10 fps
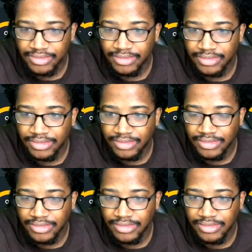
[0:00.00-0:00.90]

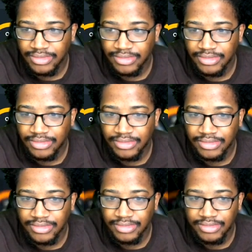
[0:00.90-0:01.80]
(no one is talking)